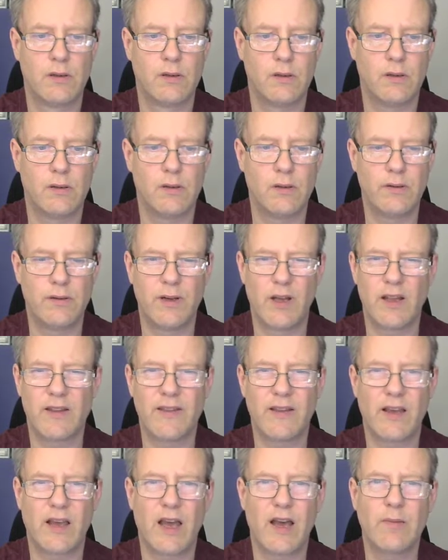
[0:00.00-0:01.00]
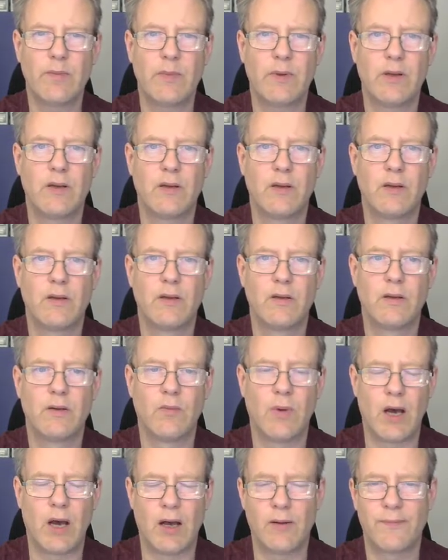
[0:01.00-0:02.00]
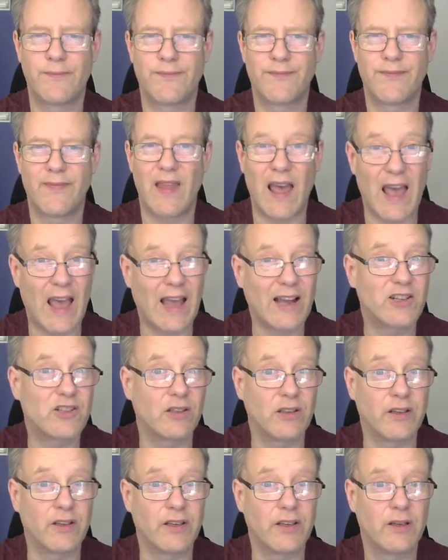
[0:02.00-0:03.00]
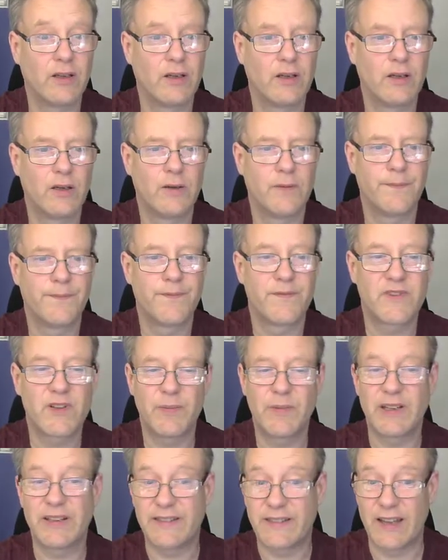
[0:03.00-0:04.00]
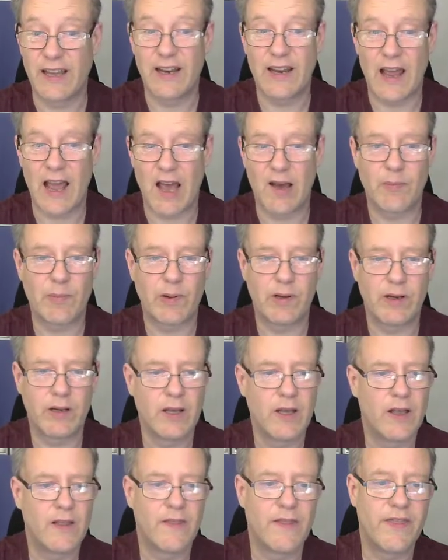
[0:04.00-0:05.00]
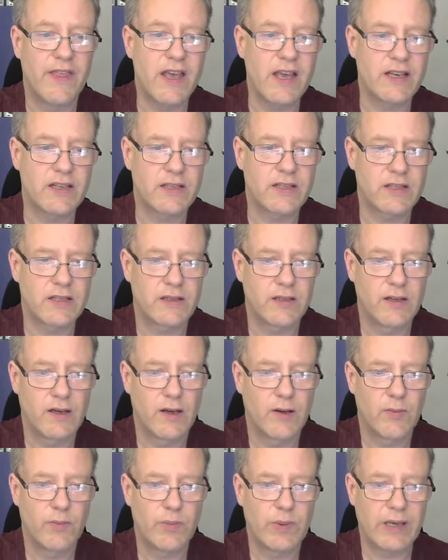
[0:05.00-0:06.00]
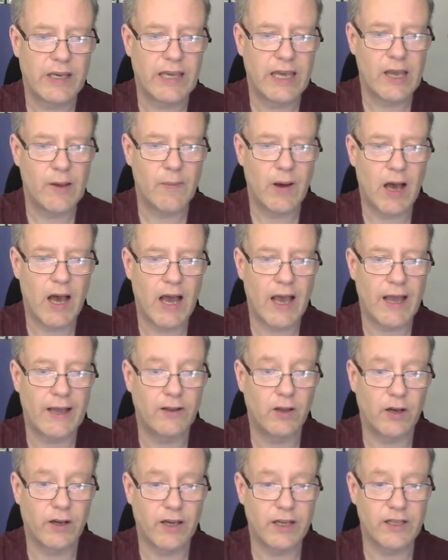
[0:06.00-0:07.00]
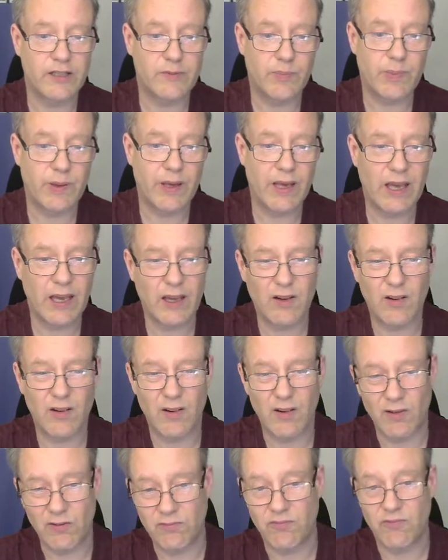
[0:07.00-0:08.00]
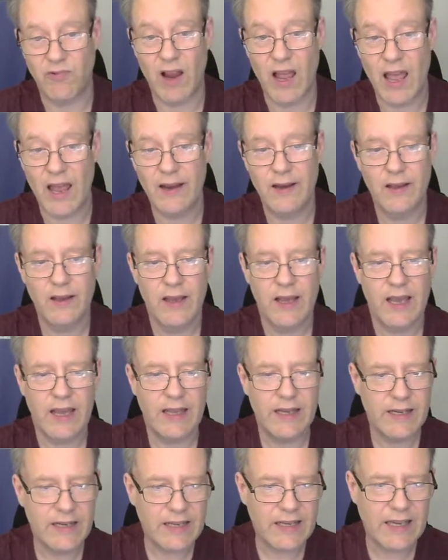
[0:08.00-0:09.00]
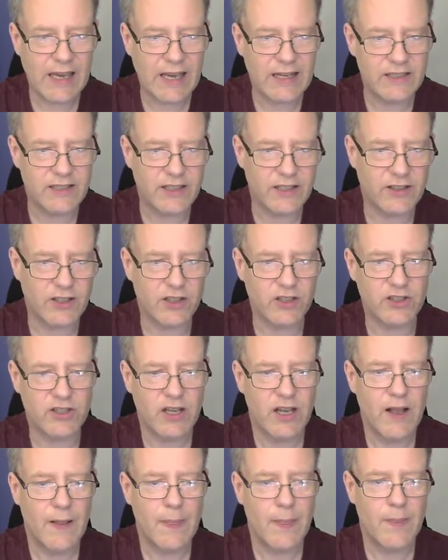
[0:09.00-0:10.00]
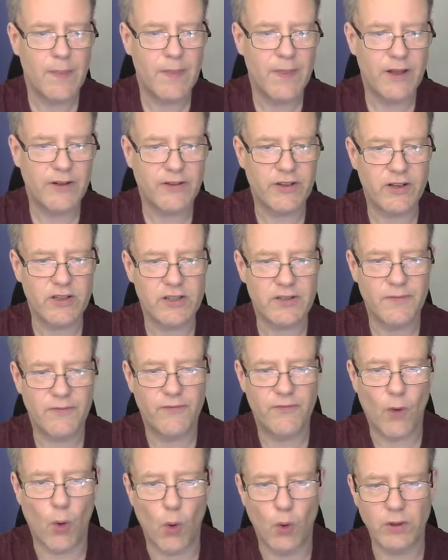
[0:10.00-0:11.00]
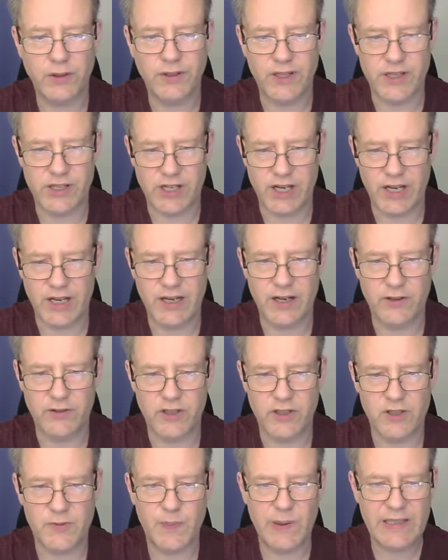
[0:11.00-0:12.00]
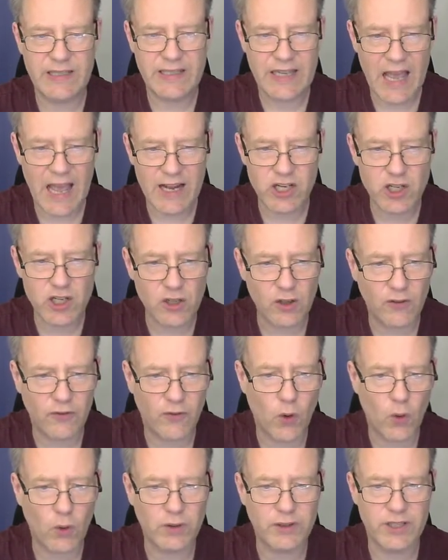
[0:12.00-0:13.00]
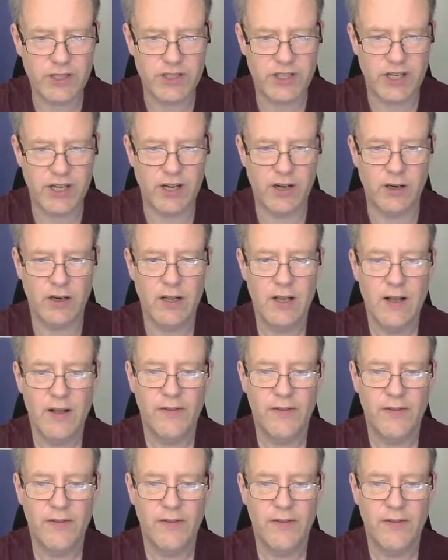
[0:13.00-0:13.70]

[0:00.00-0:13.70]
Oh, nothing happened. Well, actually, something did happen. This became high. Look, it's pink or red. It indicates that there's voltage in here. There's potential voltage here.